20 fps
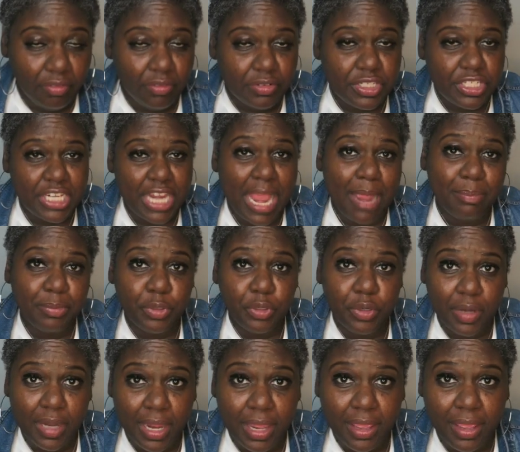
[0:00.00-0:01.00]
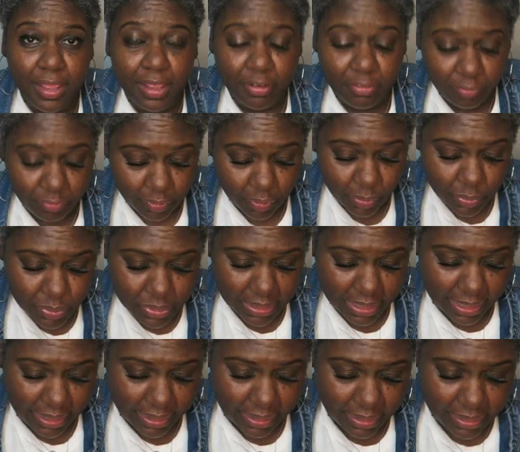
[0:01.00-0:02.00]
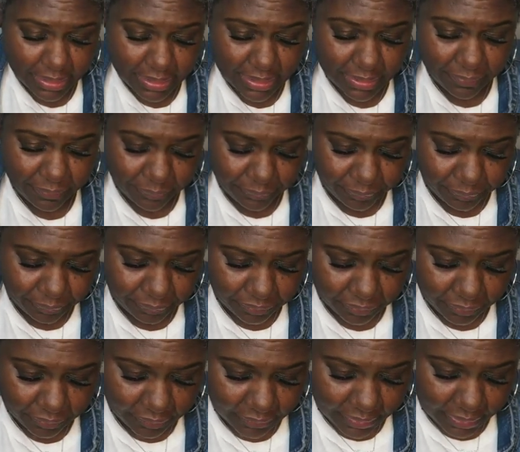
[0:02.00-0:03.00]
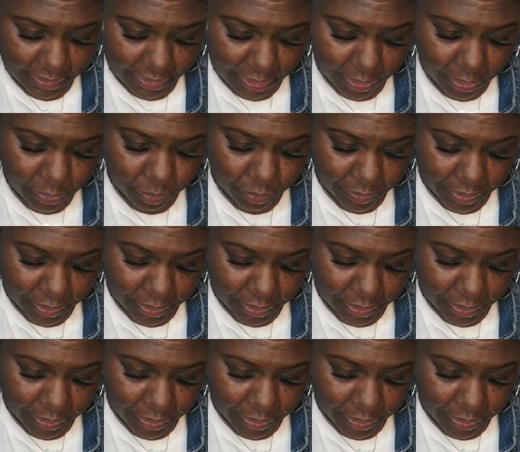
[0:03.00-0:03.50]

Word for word: chapter 9, verse 8, it